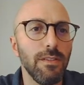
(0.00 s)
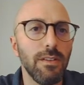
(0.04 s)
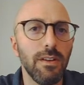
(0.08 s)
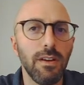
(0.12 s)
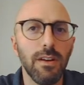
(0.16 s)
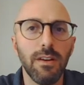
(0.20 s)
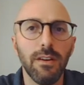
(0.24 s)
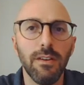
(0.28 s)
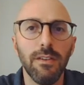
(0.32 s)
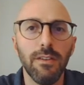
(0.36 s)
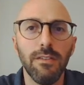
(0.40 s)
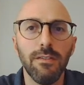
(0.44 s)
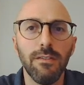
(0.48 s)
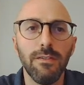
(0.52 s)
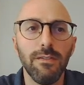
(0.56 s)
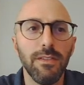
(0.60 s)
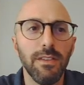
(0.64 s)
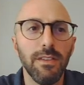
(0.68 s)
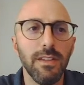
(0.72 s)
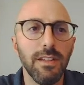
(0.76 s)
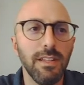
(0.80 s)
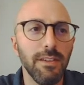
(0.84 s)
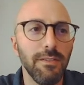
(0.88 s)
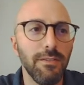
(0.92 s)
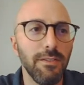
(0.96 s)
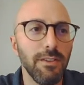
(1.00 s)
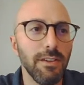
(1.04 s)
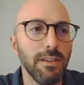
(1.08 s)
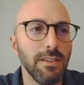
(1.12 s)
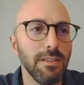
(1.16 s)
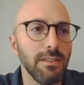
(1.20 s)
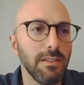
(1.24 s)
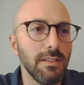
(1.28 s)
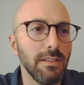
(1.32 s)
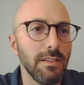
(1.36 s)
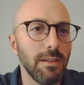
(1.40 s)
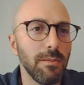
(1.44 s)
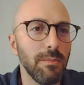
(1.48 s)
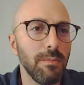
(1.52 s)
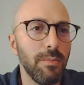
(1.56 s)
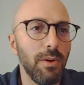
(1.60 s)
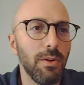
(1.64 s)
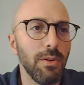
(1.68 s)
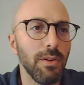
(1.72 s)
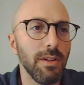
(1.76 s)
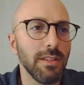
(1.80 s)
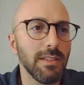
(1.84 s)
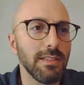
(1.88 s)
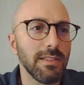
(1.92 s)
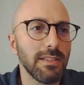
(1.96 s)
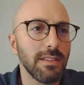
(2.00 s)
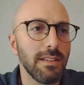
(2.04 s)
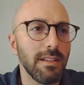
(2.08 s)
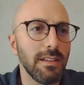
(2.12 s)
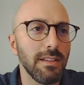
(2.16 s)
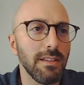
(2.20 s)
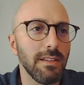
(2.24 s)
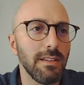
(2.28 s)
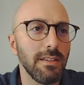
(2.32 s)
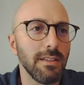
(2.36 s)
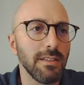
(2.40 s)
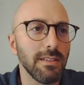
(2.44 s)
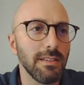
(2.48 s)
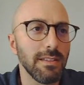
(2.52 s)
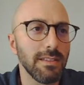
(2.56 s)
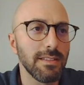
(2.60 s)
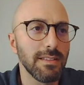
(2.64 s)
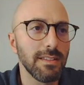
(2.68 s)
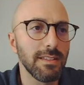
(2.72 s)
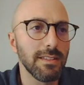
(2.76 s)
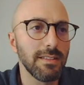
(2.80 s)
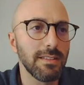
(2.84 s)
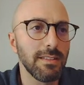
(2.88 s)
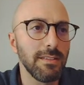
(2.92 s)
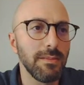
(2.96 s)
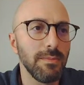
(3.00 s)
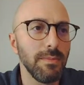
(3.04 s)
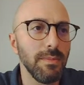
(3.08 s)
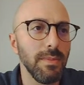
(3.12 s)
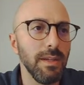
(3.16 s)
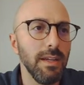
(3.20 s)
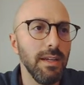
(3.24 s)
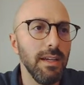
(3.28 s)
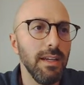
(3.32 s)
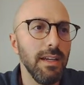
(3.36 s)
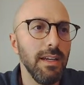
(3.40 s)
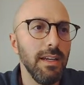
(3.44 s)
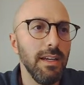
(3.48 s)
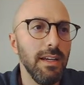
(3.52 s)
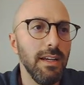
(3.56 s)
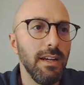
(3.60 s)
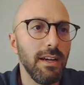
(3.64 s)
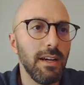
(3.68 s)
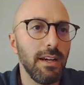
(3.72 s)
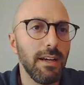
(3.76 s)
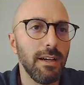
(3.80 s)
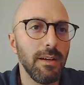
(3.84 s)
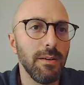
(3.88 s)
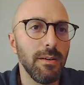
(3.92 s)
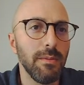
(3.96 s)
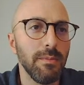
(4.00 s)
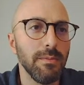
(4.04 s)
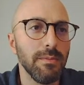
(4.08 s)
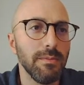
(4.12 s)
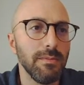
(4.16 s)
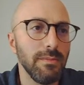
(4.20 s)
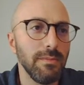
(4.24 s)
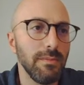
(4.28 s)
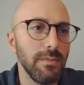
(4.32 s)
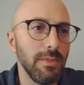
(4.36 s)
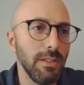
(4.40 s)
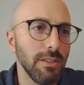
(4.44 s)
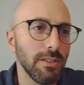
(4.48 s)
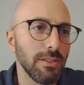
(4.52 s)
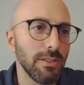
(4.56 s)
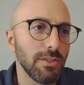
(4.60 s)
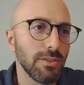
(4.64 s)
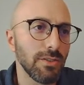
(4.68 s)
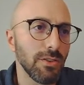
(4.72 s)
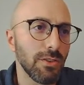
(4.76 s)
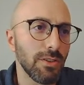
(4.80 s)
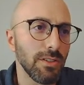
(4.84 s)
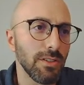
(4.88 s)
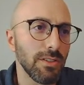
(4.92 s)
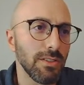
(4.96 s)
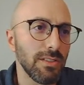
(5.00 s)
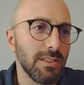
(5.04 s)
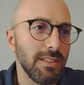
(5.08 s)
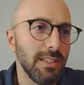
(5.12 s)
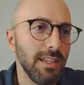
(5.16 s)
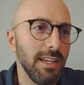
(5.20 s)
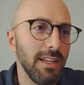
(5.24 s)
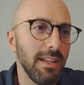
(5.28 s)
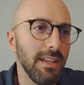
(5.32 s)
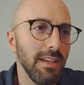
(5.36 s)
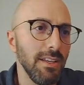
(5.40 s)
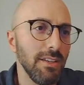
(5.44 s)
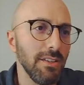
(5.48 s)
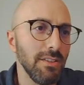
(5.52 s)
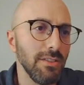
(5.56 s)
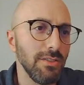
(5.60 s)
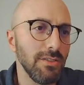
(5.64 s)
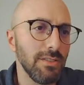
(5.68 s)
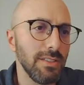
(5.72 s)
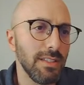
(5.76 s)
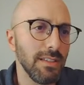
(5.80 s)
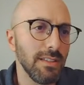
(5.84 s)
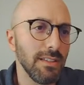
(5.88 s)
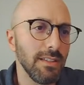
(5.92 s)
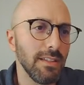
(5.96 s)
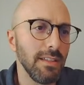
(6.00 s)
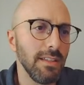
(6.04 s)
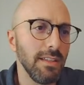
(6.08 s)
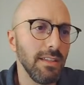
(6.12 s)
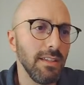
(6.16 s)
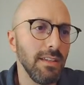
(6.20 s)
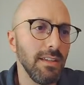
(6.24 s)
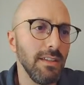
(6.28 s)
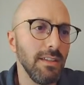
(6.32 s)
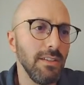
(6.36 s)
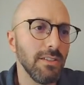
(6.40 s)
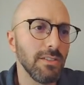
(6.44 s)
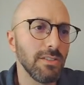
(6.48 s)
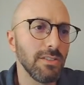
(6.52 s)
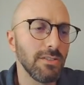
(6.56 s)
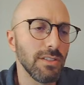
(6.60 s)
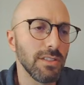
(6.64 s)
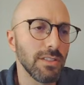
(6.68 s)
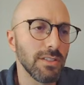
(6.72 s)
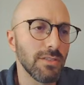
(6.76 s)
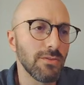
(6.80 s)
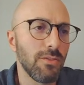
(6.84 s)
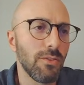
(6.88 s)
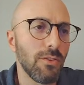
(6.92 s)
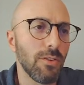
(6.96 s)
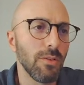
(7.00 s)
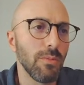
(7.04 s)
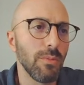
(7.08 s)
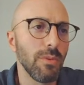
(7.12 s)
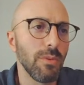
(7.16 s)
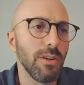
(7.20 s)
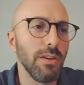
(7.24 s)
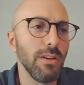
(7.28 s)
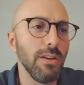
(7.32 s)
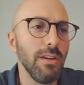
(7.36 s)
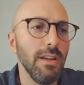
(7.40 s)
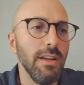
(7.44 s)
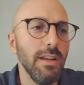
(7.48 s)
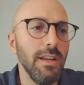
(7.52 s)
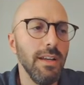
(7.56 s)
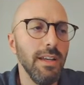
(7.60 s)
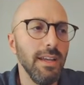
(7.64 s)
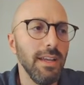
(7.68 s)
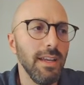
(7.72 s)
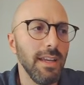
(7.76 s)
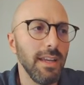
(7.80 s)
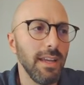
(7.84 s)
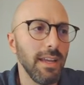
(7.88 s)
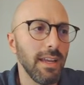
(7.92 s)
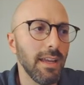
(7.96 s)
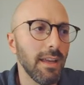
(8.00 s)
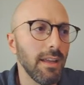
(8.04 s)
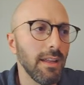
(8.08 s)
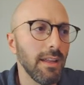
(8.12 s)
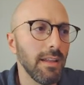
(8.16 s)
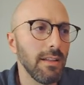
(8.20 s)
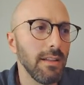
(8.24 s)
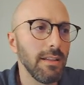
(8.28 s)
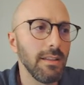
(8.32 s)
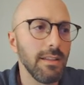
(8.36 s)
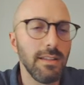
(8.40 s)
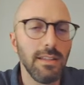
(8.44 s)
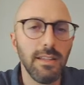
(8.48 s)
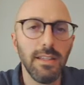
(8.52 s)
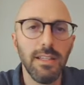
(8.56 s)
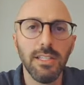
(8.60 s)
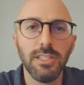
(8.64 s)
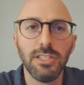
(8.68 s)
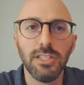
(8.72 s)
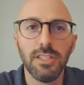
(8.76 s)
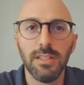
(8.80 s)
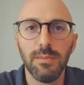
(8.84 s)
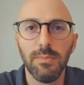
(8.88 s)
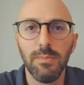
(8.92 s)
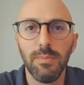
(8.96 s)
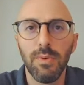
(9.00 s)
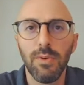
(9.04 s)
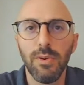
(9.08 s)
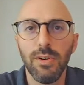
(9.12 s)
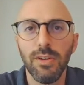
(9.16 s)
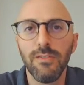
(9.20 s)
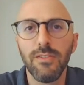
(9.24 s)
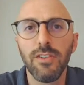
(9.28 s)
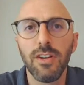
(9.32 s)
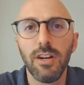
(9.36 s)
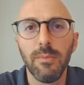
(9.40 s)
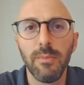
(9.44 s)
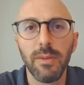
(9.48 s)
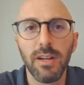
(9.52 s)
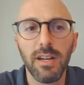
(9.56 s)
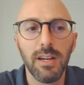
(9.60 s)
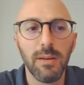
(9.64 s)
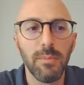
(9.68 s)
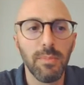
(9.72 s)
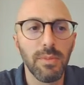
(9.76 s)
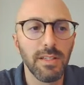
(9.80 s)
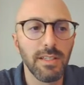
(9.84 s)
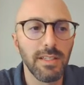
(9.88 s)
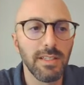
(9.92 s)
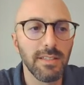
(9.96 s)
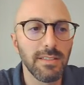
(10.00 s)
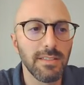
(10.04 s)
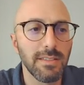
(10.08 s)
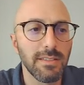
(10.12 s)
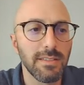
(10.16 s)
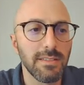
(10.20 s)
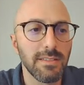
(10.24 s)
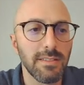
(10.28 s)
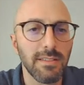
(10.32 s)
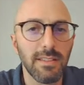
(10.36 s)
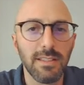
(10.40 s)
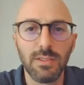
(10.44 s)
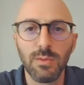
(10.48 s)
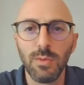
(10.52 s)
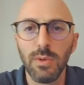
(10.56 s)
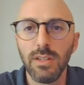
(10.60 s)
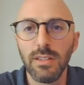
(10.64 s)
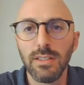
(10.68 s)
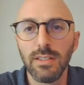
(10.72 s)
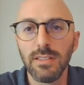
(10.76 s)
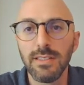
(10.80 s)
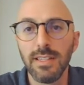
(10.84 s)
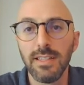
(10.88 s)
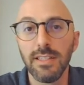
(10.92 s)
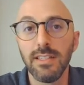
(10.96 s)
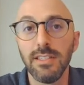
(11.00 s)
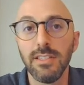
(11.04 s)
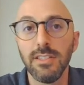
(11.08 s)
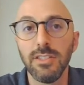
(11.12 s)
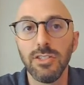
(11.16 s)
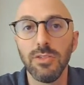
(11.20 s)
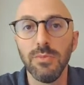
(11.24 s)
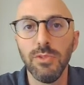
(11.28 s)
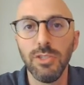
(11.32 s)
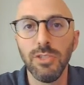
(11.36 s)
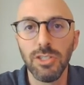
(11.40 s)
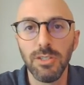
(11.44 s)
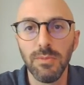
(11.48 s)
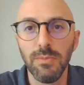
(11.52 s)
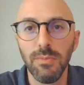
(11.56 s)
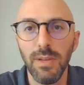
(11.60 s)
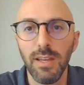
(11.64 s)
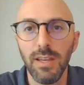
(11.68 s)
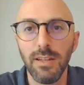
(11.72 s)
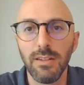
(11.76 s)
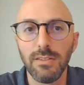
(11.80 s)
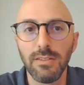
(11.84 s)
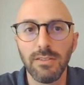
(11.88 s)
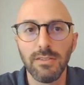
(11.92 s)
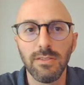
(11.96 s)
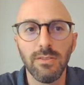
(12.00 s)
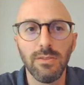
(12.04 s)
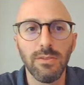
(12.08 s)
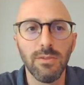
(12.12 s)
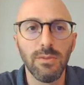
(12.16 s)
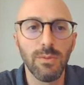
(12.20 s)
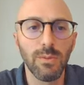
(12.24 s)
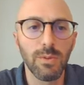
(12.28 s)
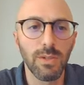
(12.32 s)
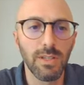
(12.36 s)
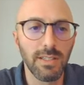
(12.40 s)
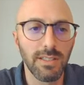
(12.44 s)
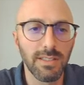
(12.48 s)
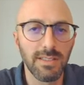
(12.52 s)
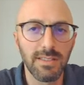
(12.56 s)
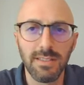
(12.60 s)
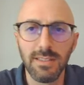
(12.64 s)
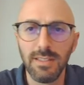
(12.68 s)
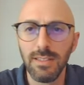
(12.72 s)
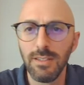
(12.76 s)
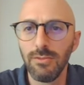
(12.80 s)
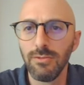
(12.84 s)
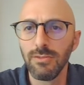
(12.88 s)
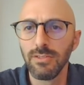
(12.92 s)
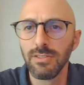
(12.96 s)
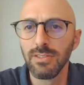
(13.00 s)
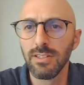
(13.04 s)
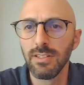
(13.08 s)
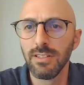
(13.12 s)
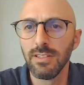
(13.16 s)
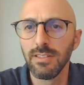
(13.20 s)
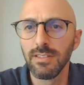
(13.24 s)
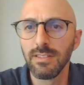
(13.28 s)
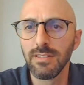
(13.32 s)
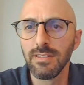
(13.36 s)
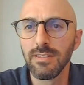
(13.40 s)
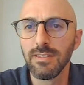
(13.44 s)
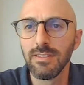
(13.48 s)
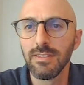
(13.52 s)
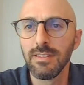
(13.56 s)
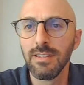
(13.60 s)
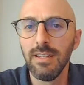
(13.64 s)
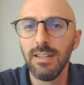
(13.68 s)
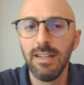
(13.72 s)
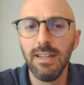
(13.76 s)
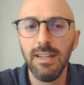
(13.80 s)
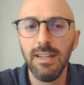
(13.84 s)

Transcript: of the different components along the system, your source data, your utility, your transformer, and each of the point of common couplings, as well as at the distribution panel. We're going to see results